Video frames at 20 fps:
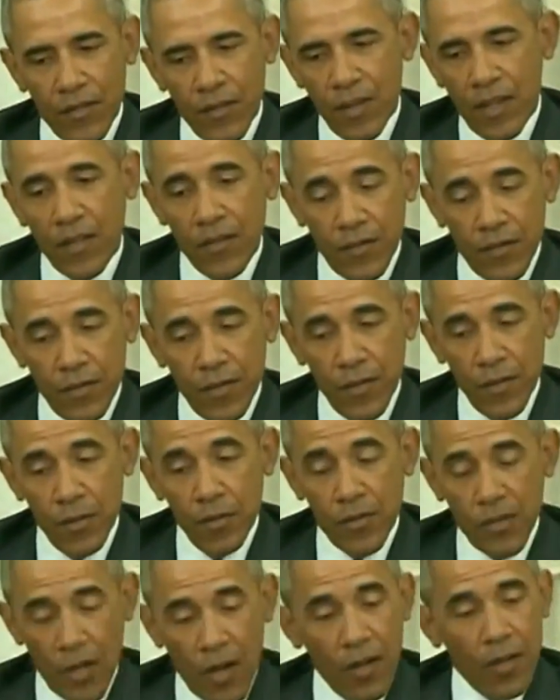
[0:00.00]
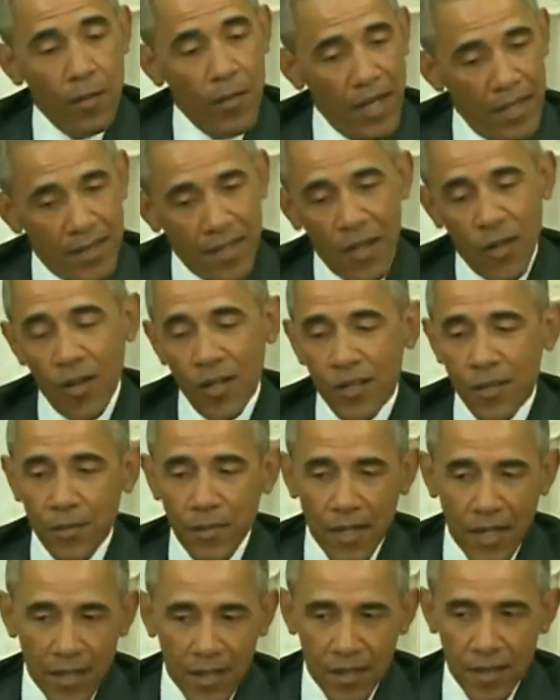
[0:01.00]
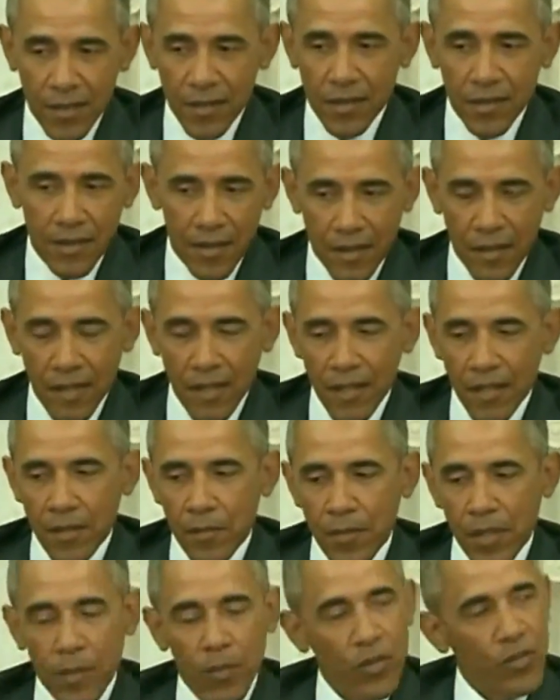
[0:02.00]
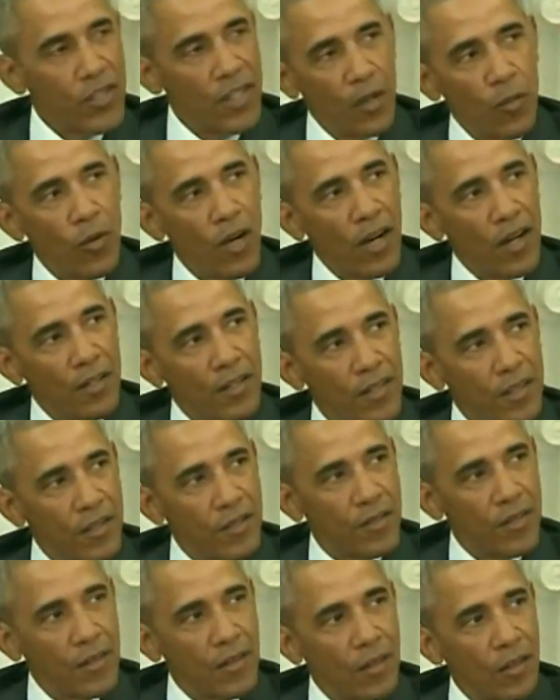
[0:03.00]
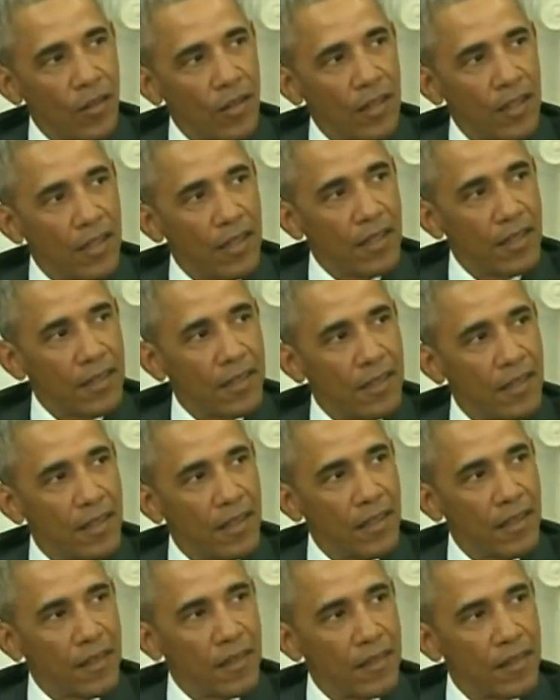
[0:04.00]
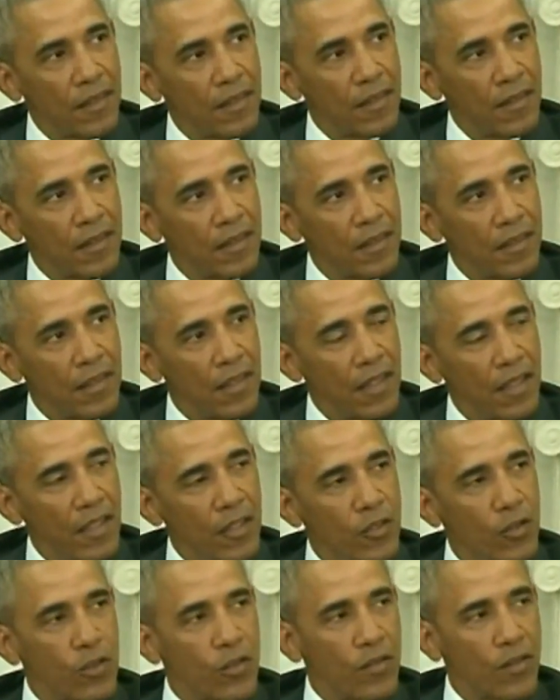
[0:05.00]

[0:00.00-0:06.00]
if you talk about terrorism, then people say, why aren't you looking at issues